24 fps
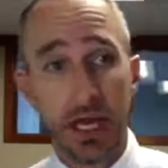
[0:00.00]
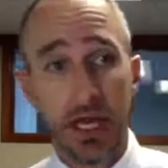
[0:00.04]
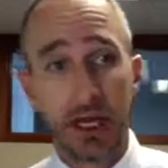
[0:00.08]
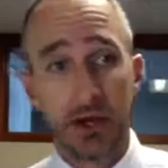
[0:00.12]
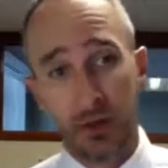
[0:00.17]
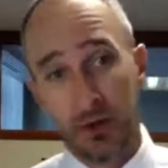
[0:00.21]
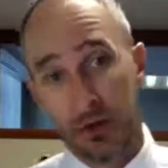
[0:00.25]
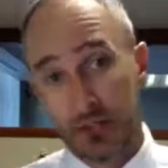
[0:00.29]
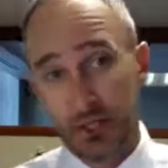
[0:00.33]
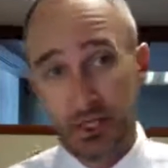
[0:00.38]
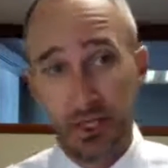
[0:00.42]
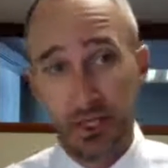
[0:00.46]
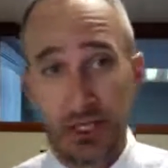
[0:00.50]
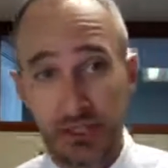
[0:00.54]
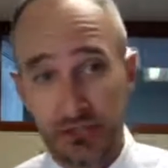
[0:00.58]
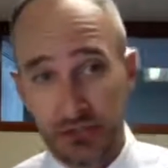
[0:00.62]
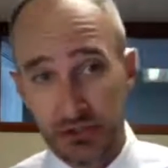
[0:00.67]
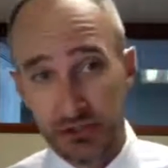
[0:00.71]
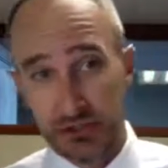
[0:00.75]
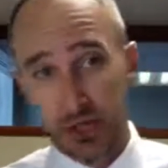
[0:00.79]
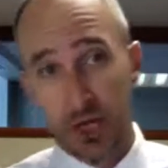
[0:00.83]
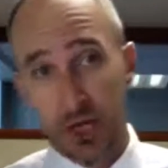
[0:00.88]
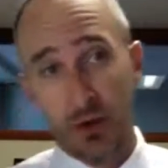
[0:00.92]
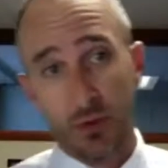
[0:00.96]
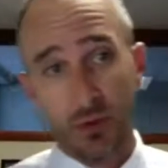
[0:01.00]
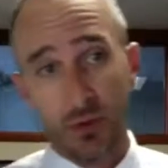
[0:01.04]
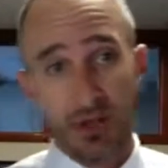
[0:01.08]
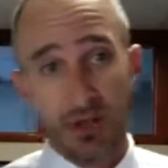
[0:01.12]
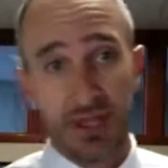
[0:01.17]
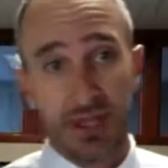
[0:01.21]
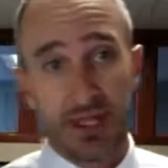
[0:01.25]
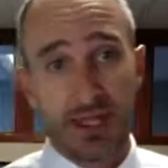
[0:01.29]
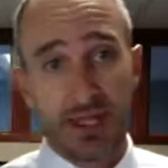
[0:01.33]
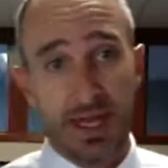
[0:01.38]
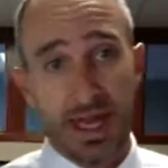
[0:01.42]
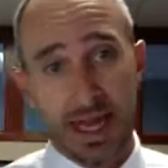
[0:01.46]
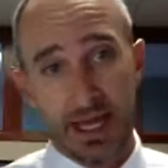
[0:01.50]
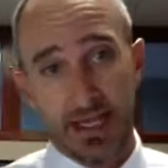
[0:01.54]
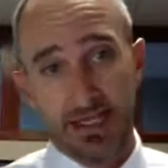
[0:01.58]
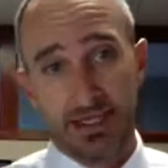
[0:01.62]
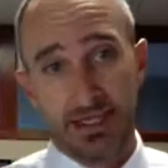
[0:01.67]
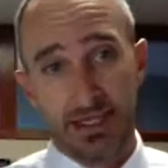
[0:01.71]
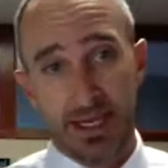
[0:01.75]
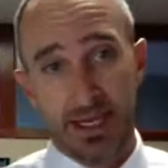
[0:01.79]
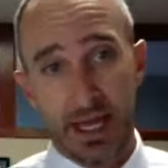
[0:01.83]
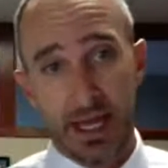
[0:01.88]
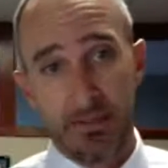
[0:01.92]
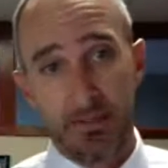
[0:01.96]
eh, or it's going to start with the class
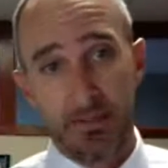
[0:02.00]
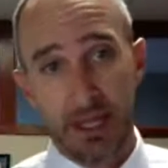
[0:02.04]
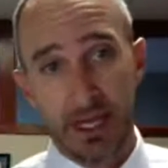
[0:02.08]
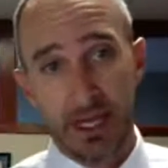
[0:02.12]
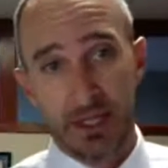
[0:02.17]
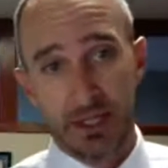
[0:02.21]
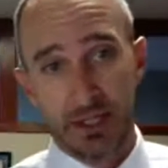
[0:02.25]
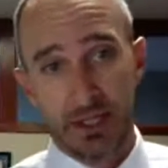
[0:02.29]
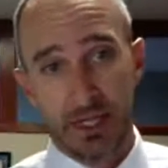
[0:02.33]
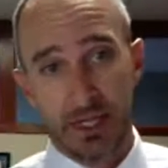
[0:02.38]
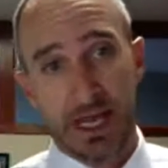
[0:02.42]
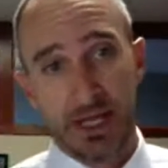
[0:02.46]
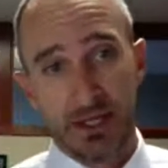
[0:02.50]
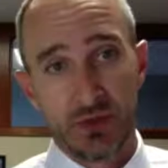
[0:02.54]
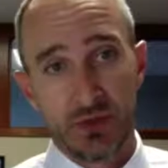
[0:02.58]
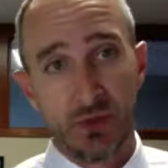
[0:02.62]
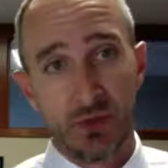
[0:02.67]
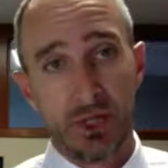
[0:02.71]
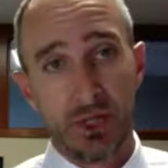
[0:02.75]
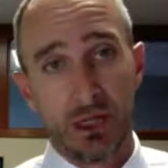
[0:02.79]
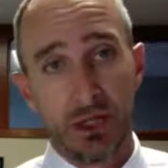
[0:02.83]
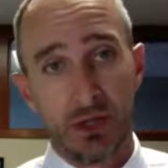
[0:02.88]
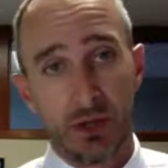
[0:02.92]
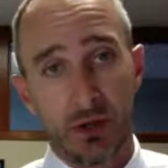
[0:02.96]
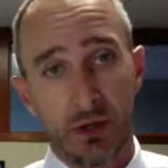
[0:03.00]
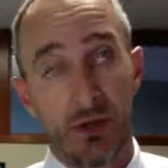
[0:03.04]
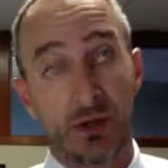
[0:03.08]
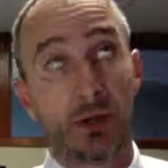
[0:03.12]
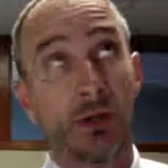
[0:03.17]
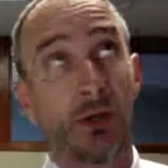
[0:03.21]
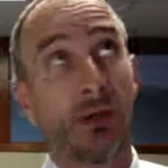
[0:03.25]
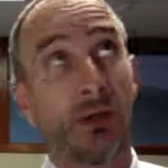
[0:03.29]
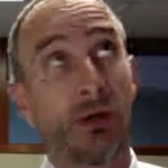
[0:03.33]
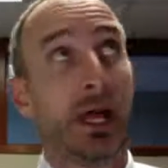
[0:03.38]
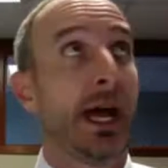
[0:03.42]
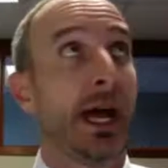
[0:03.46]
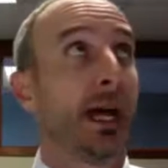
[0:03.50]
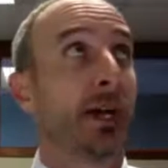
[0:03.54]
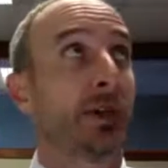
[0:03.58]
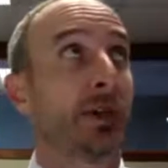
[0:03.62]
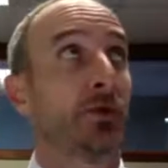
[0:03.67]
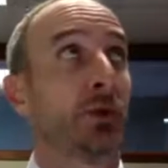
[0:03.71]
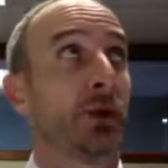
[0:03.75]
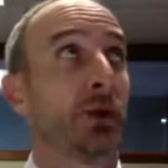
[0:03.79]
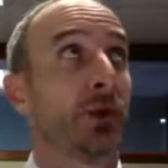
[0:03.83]
that I pitched last week or last,